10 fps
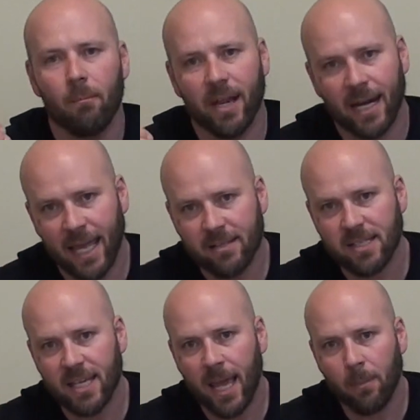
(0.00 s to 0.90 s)
But in
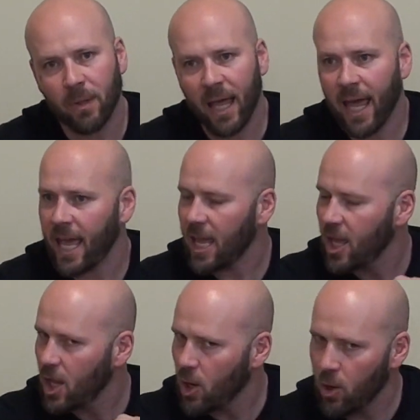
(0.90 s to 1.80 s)
NCAA
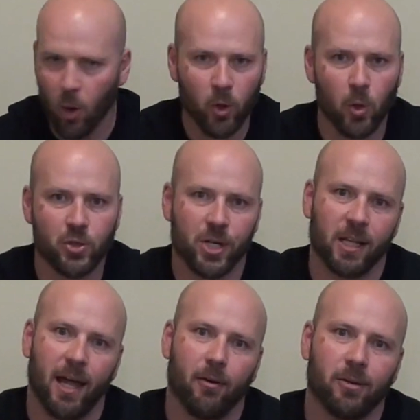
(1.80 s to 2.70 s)
play, no coaching
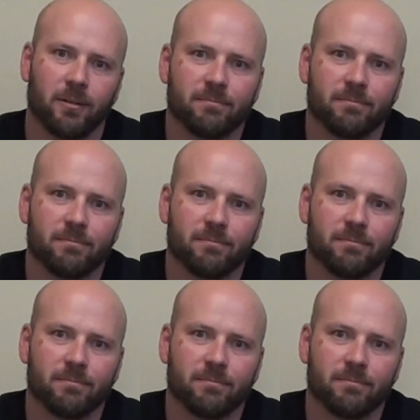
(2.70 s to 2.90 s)
allowed.